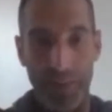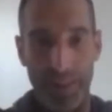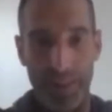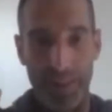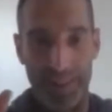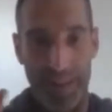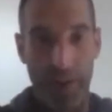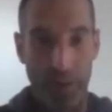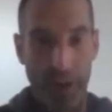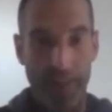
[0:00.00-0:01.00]
and it's
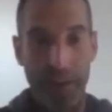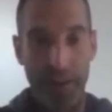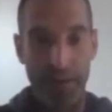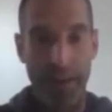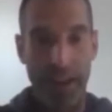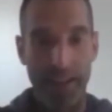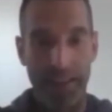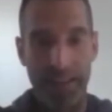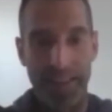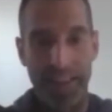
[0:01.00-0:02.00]
kind of right there in your
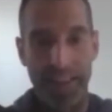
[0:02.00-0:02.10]
face.